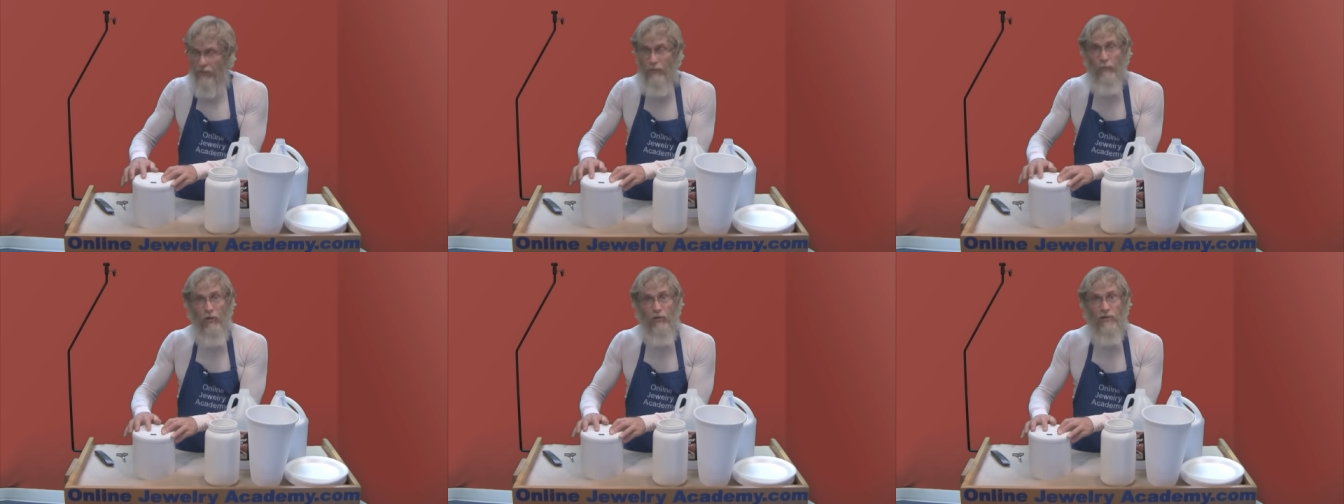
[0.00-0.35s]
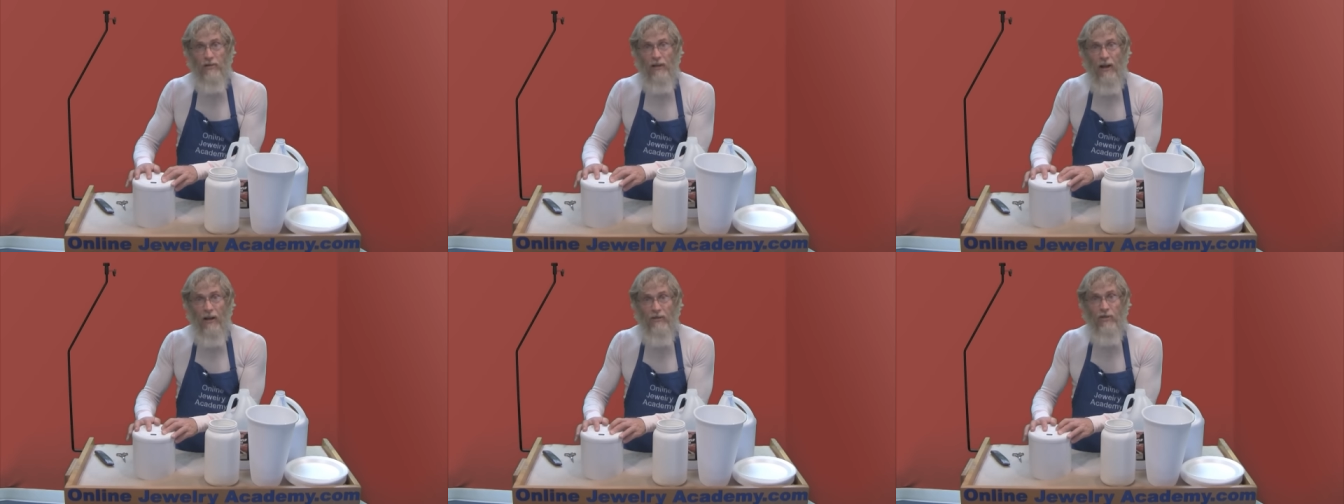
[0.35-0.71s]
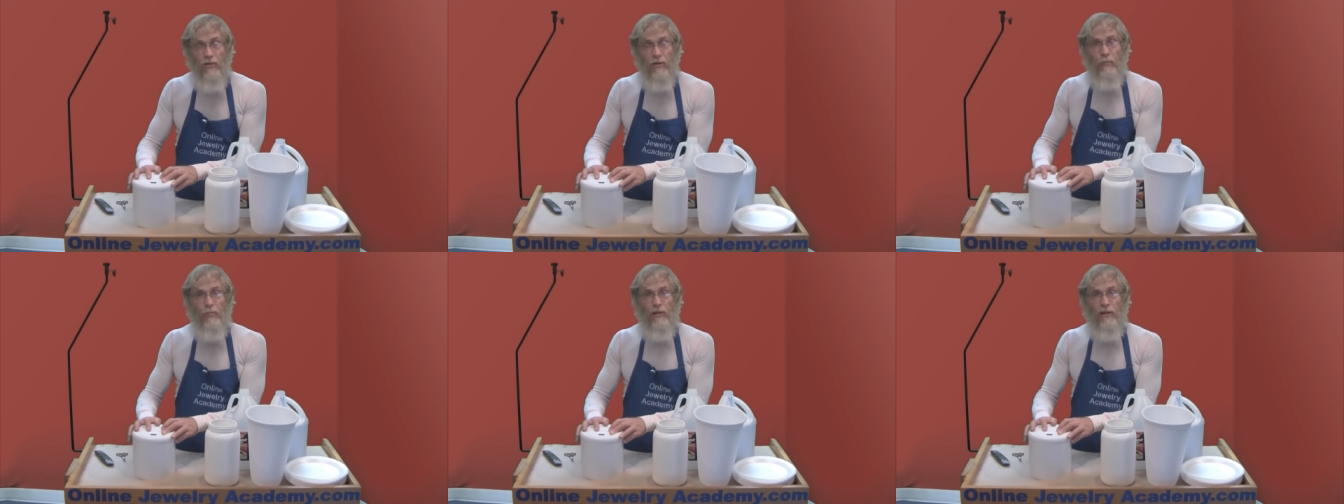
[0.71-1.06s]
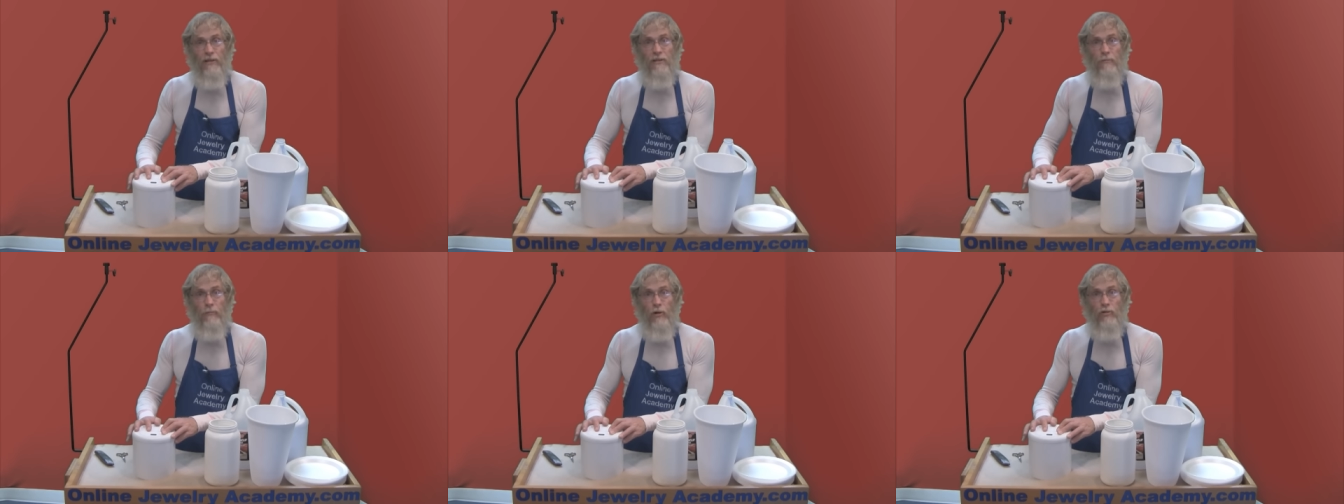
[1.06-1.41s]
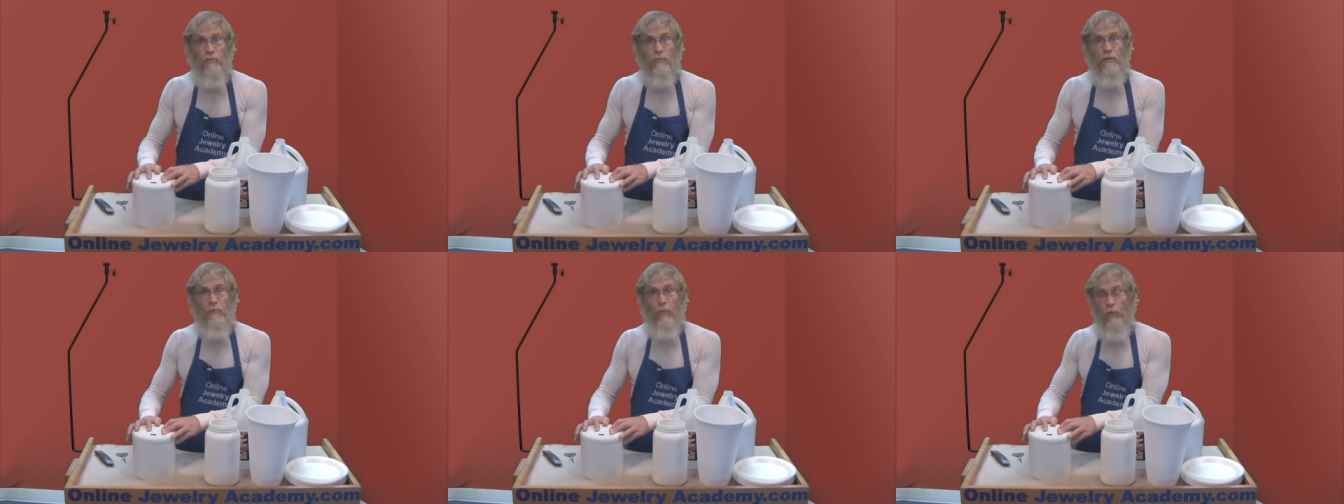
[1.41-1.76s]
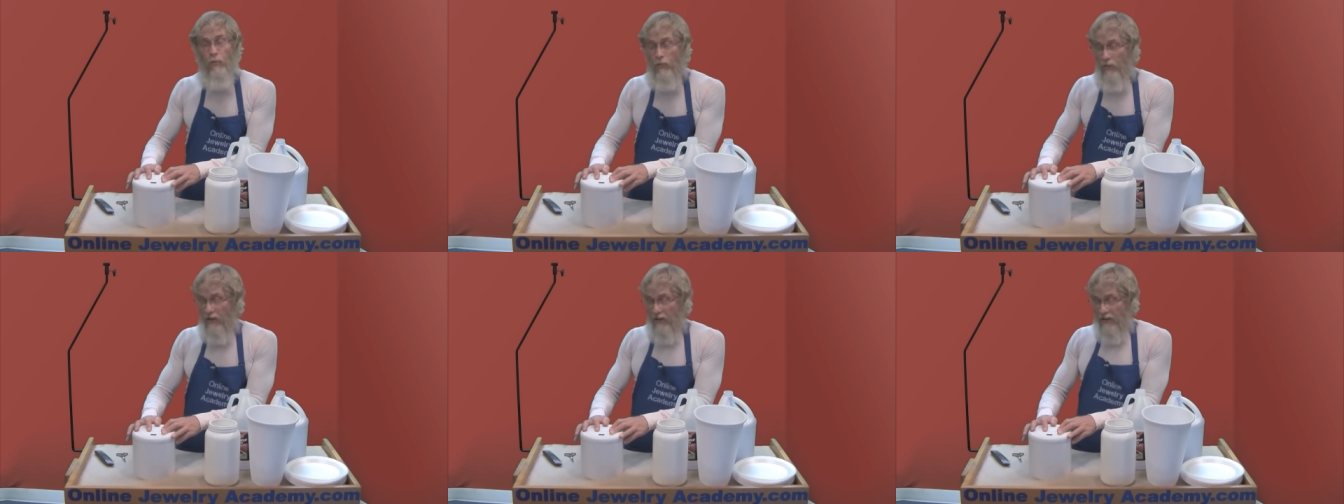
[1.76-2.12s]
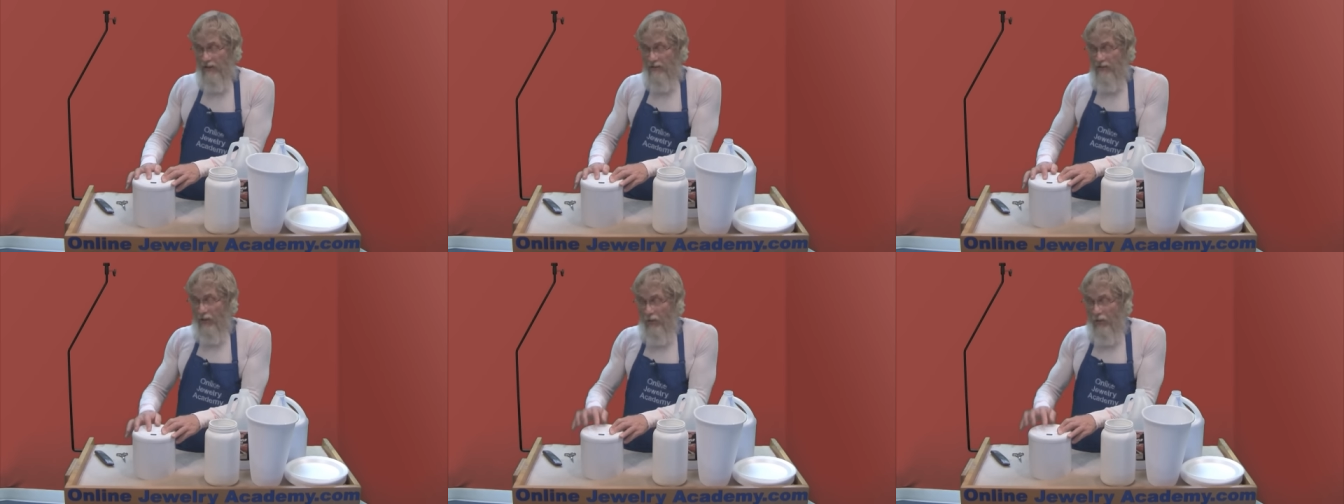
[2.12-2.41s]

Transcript: the most logical place most people would want to cut the